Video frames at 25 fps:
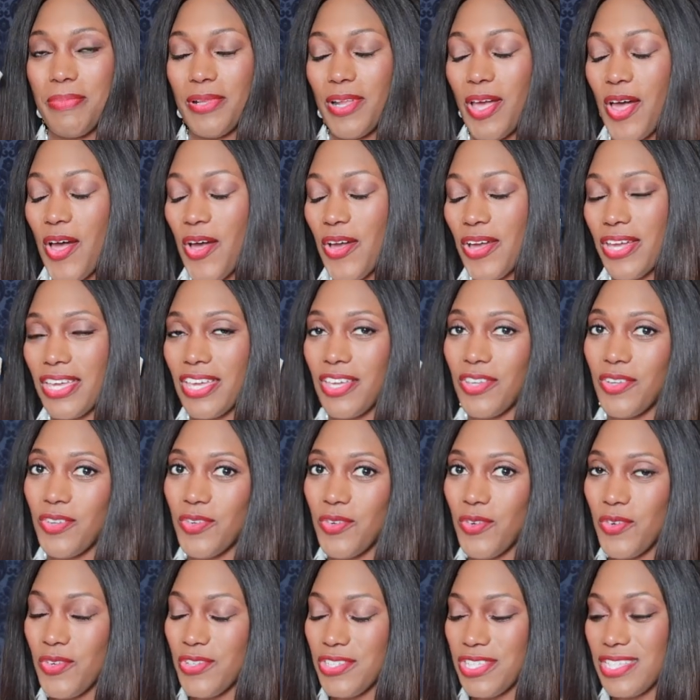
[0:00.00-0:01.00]
Blanc, a
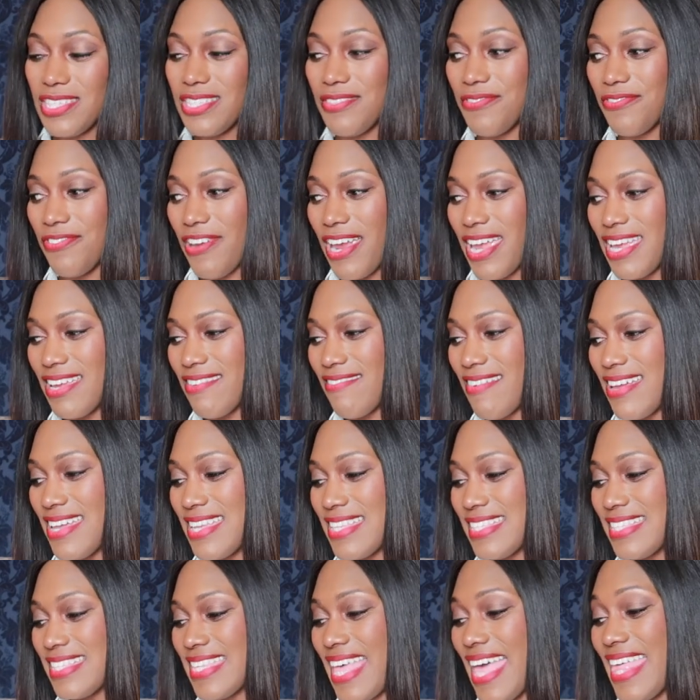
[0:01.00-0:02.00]
gorgeous
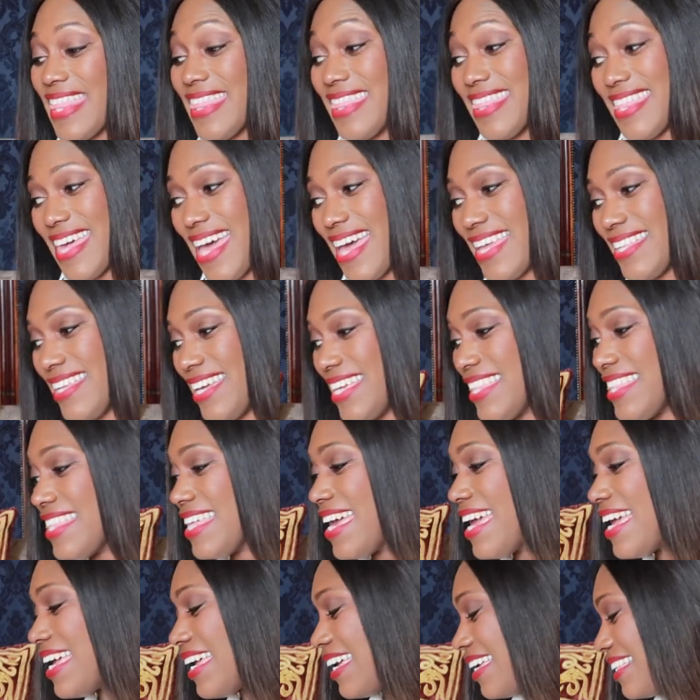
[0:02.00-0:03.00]
fragrance. And then I
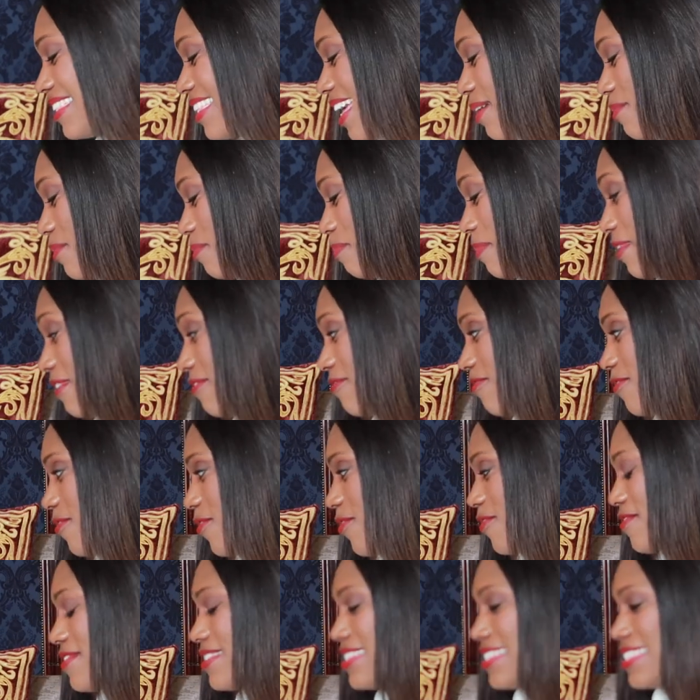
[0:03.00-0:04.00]
think that would be
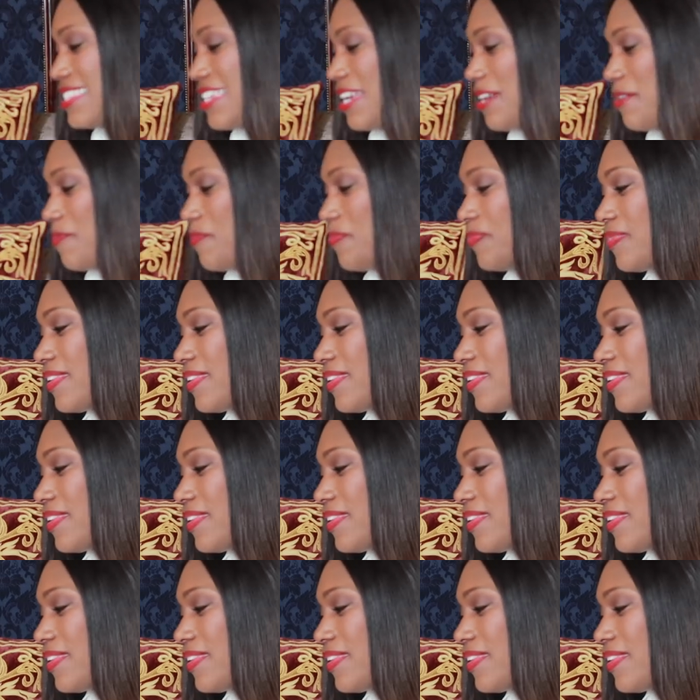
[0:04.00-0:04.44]
four, isn't it?